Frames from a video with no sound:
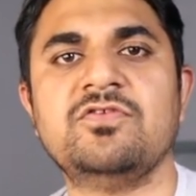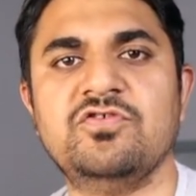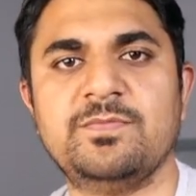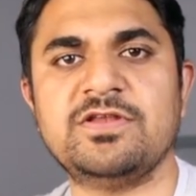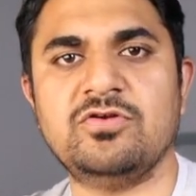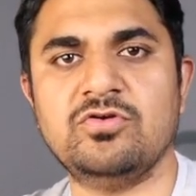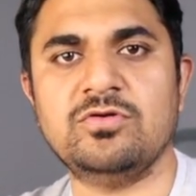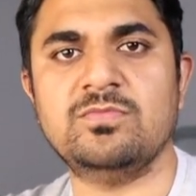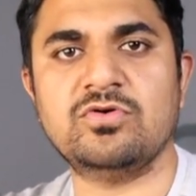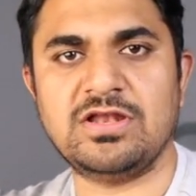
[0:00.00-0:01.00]
Jupyter
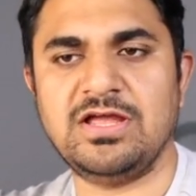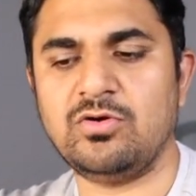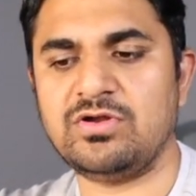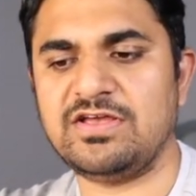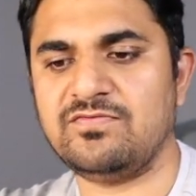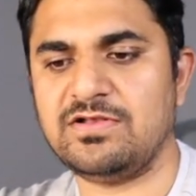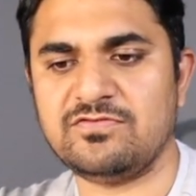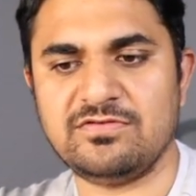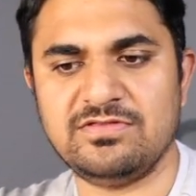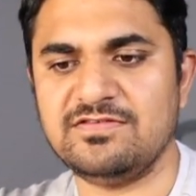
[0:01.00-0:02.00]
notebook layout as well
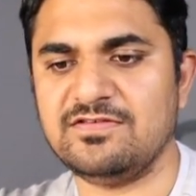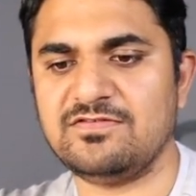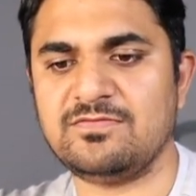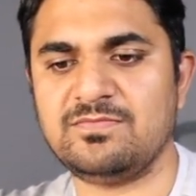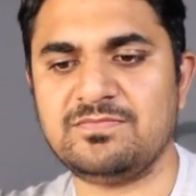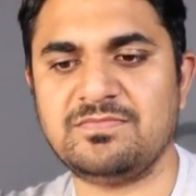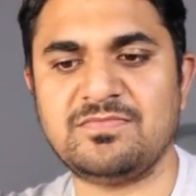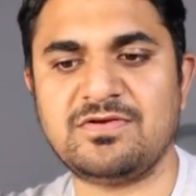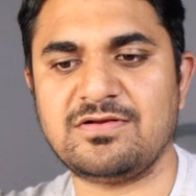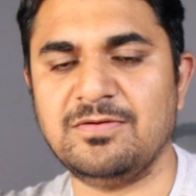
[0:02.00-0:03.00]
so this is
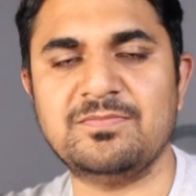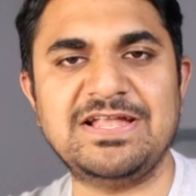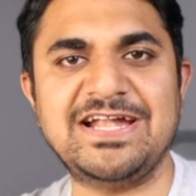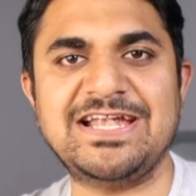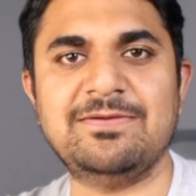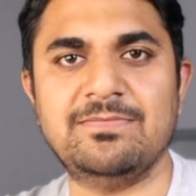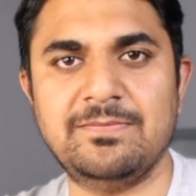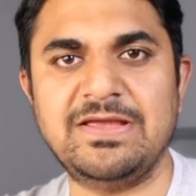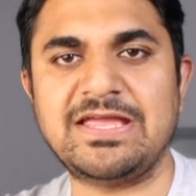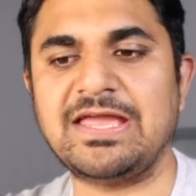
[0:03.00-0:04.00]
completely
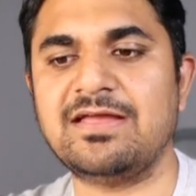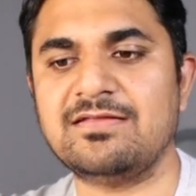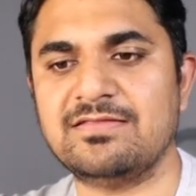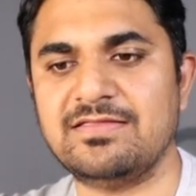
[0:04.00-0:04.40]
mimicking